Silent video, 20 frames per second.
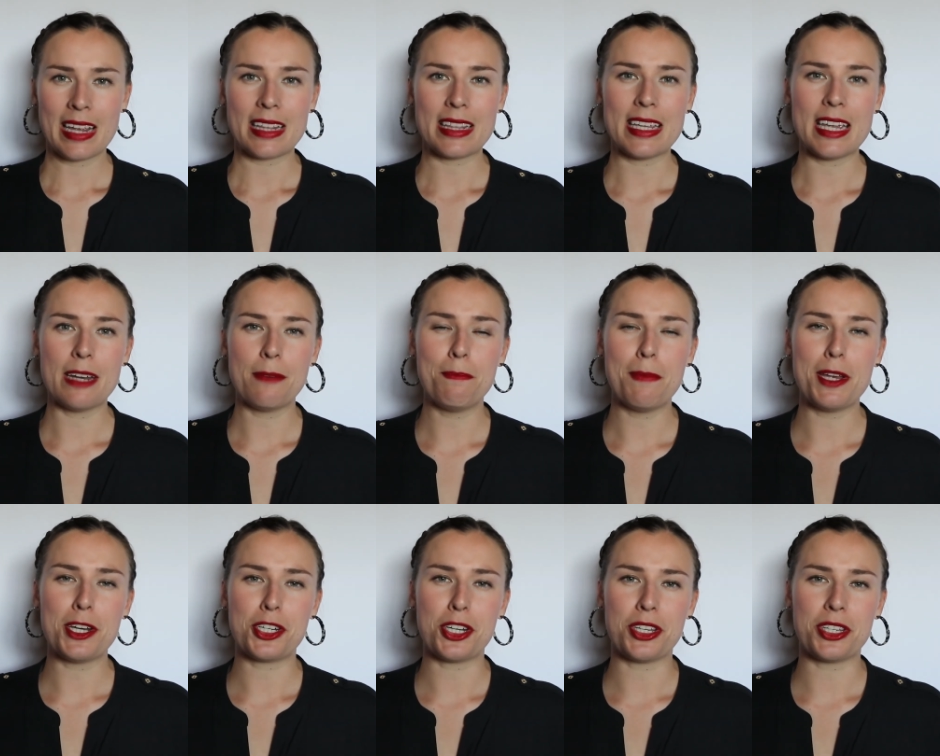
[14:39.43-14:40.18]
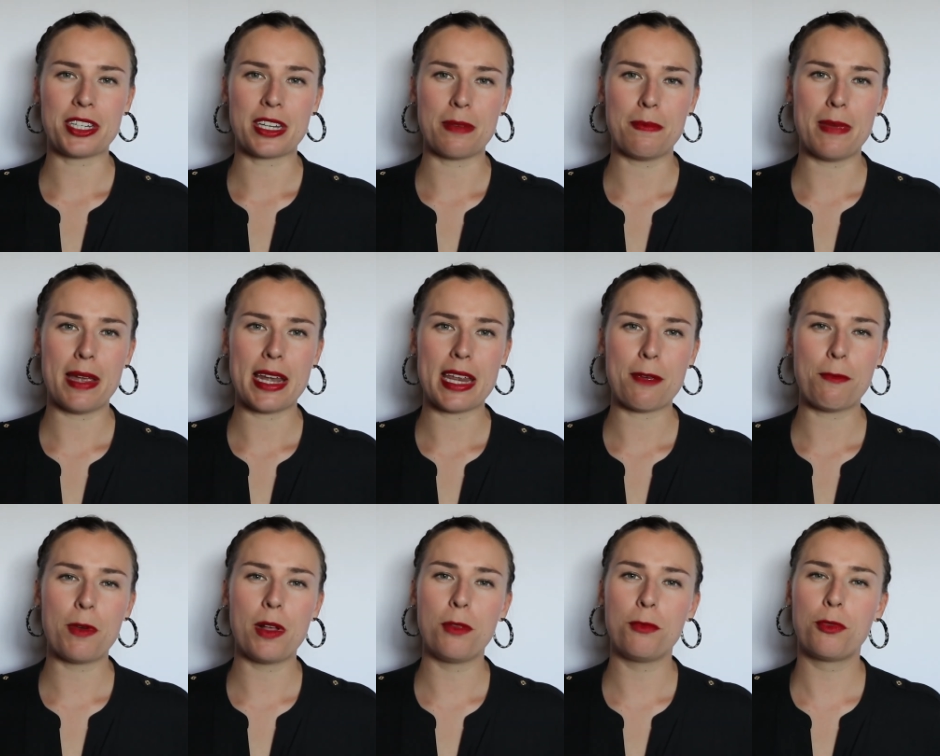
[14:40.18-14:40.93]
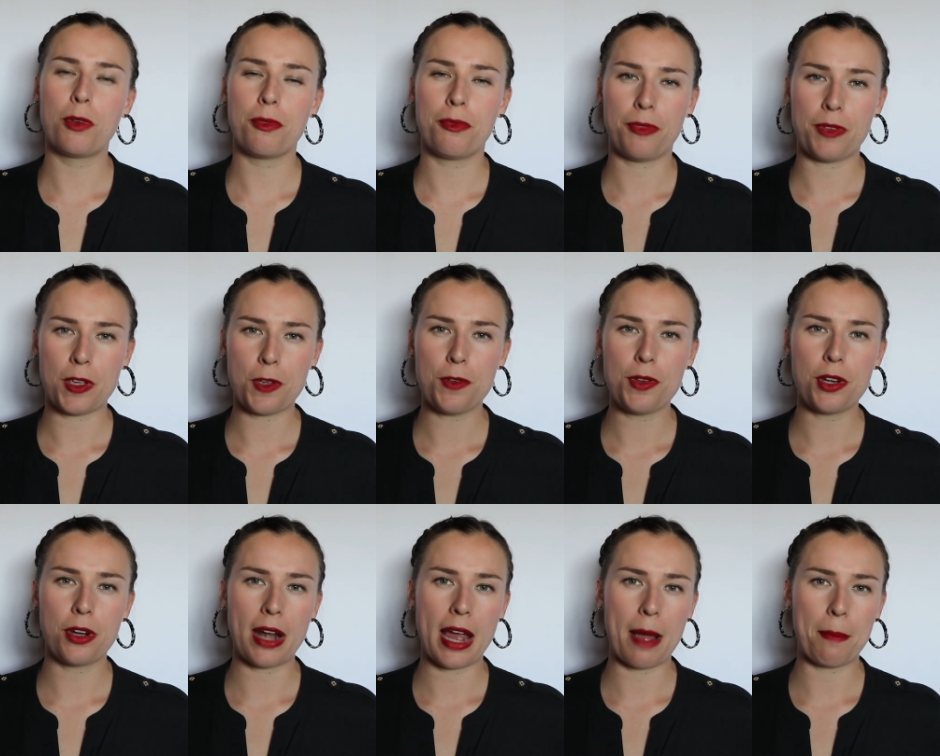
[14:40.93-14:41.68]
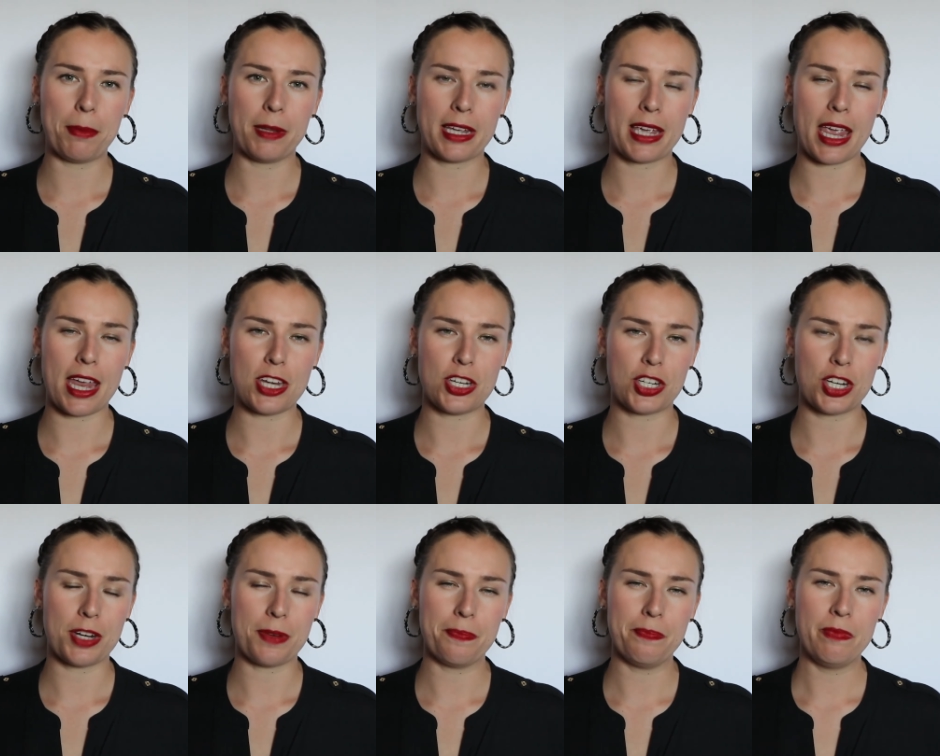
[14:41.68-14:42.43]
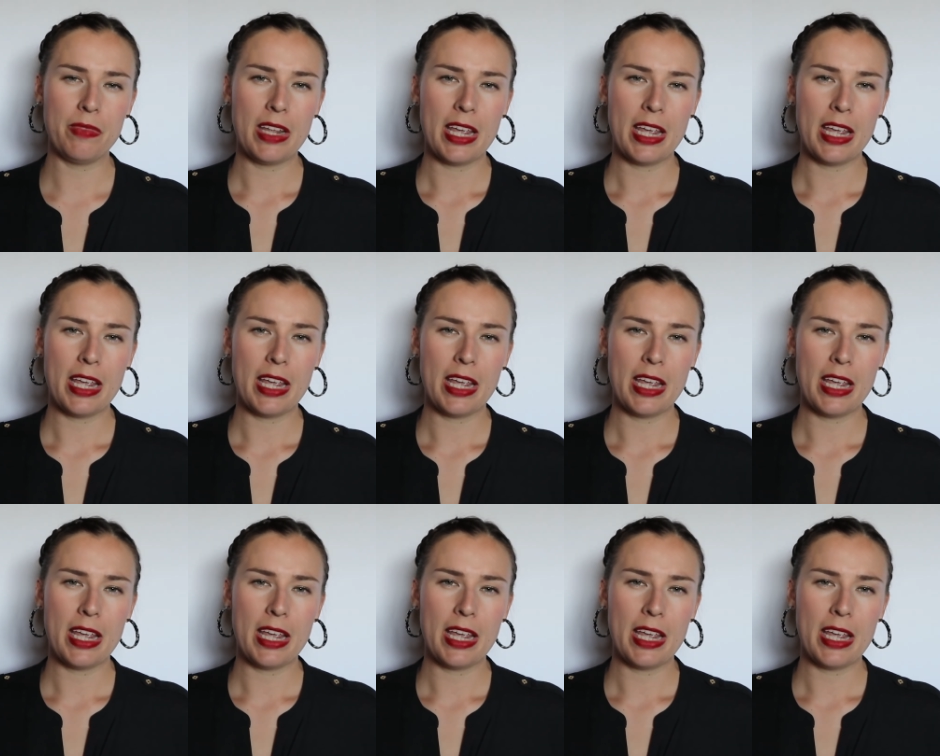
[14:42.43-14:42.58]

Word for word: The admissions committee will review your application